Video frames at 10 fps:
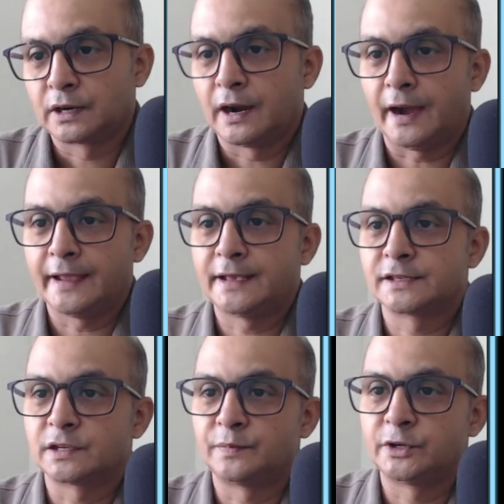I can
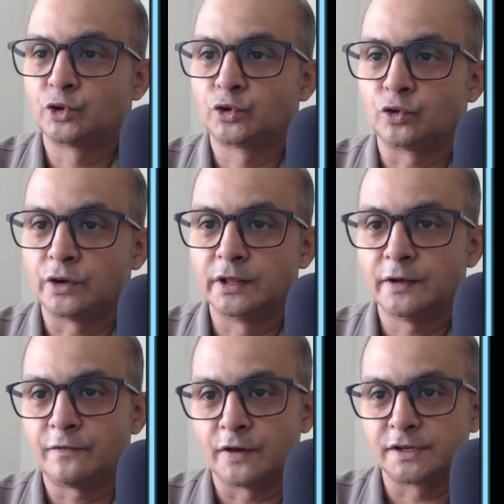substitute in the
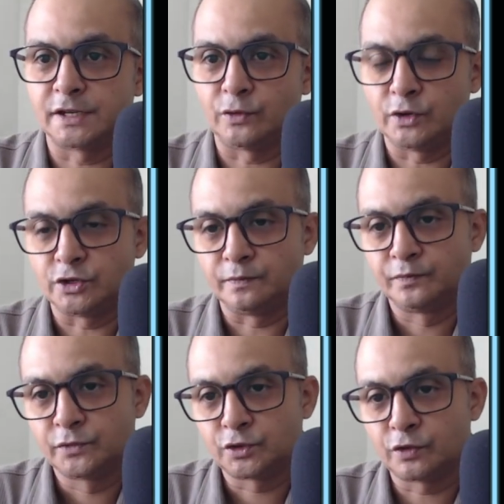first equation.
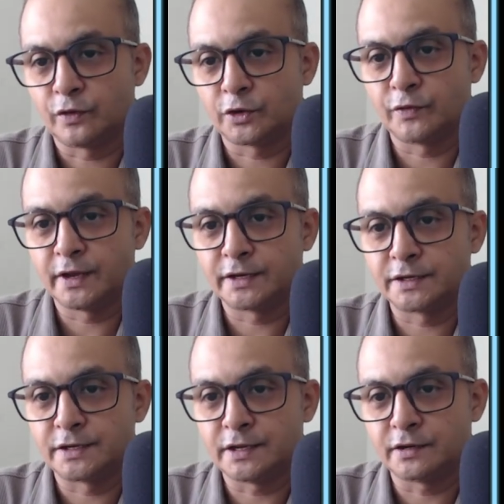So what we get
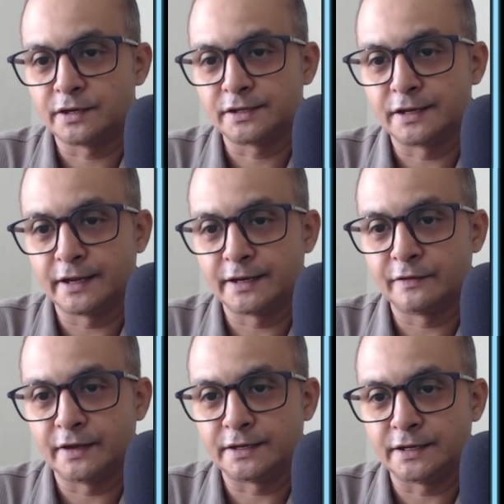it here is negative
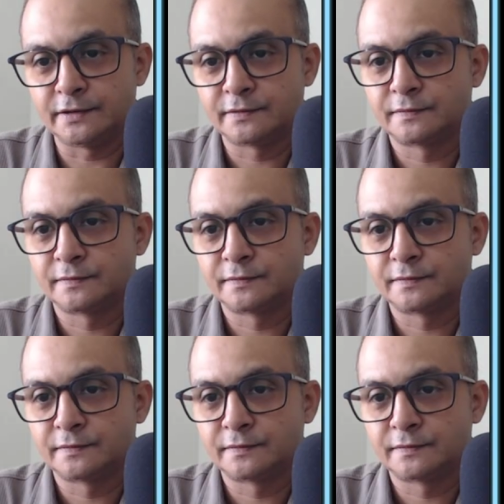18